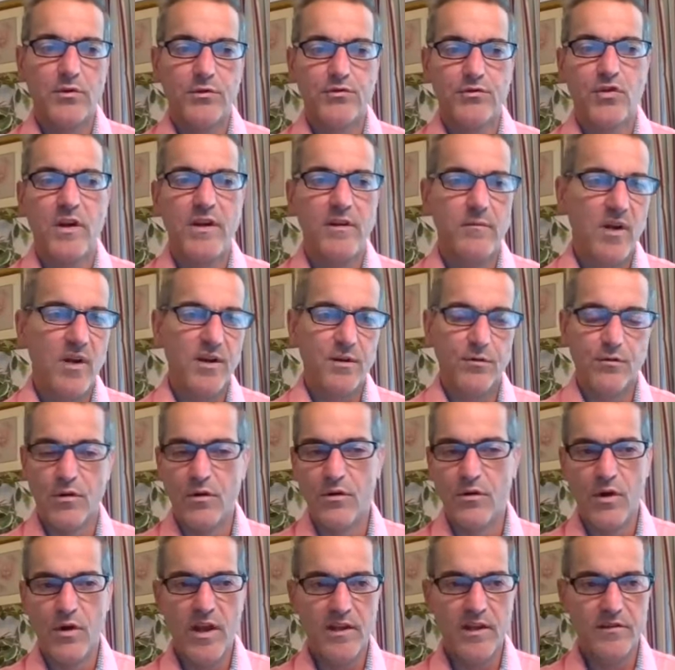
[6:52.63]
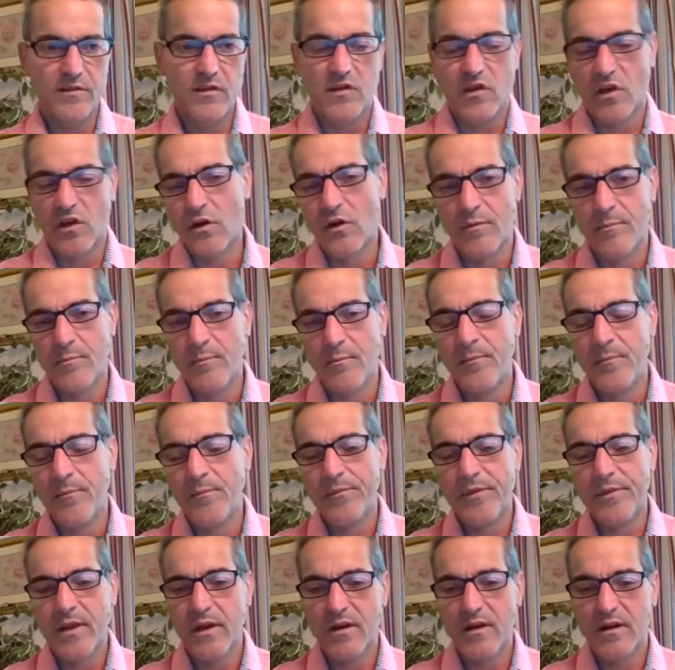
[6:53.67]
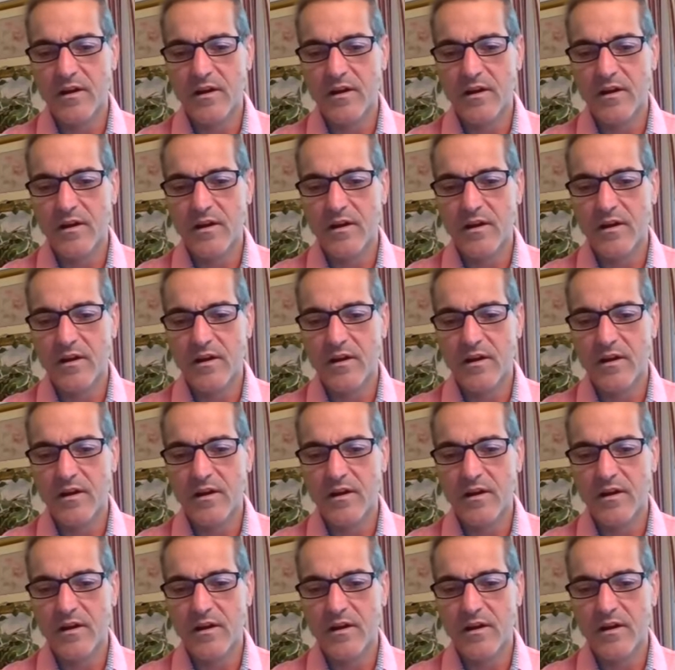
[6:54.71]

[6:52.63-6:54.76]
Trend Micro has some